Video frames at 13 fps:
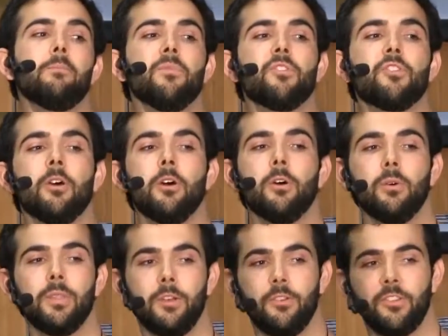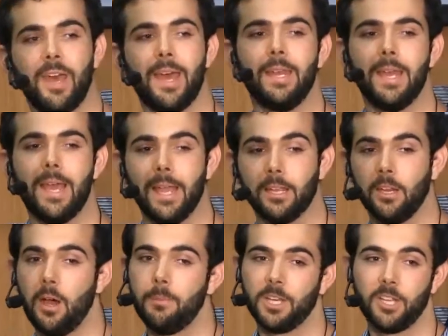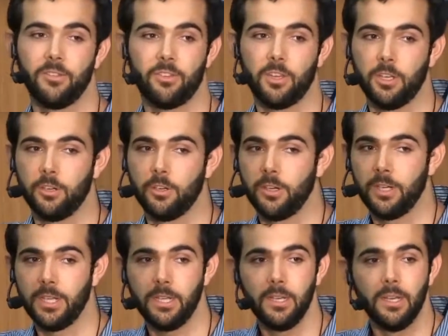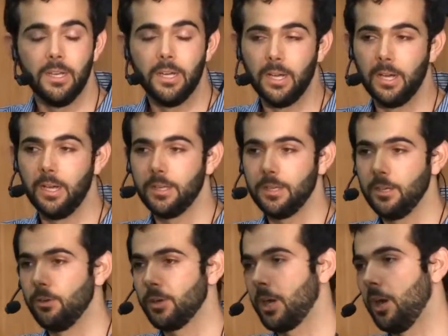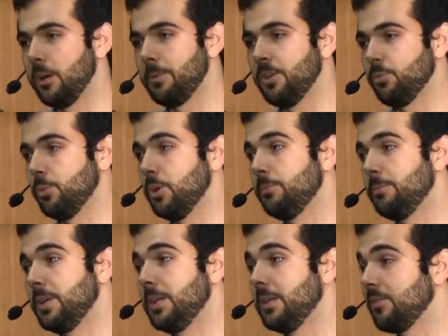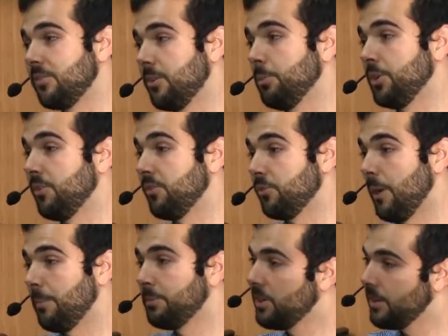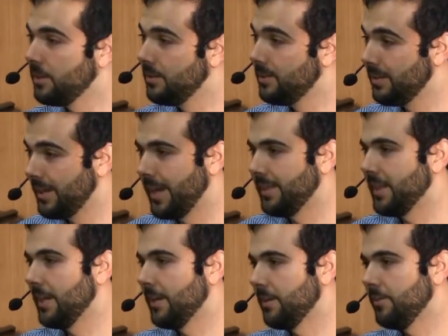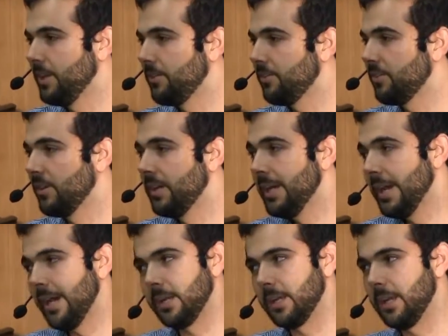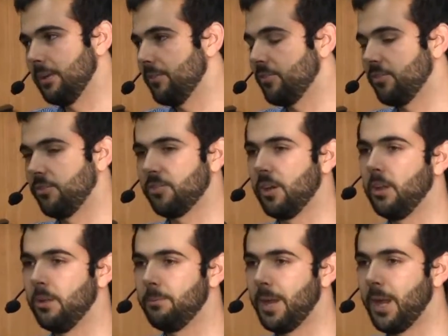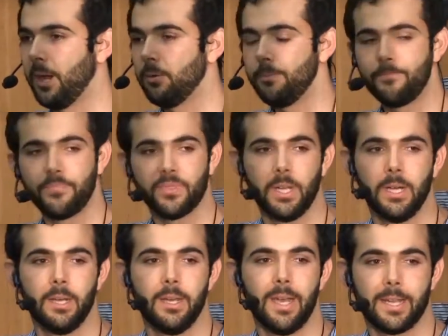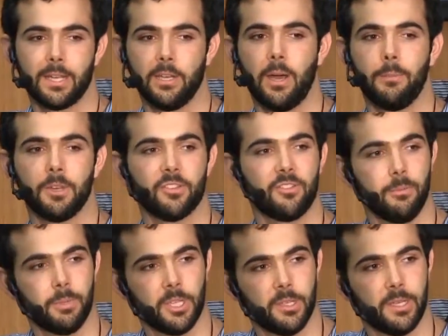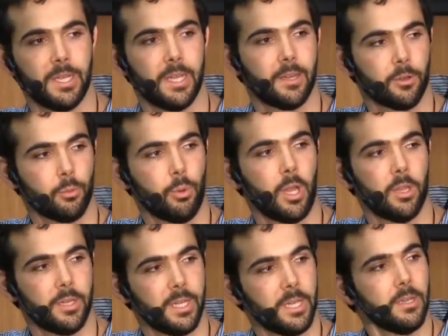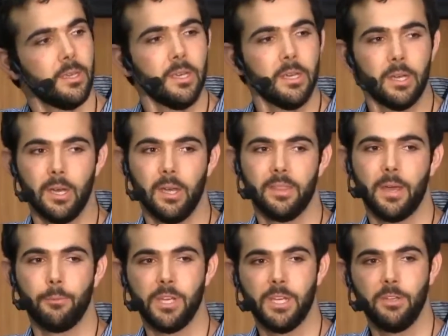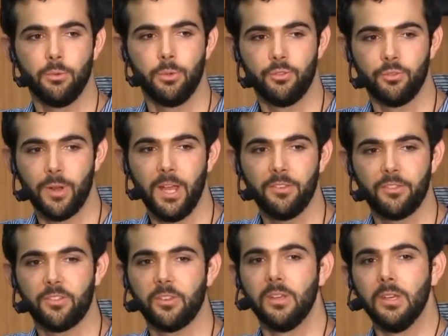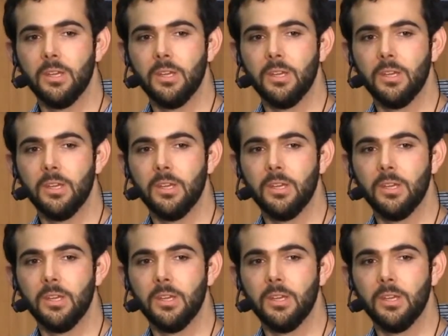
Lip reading: So there's that economic insecurity. You know, economies will be somewhat disrupted at the end of this. And again, it's just all about economic stability and equality that we need to address.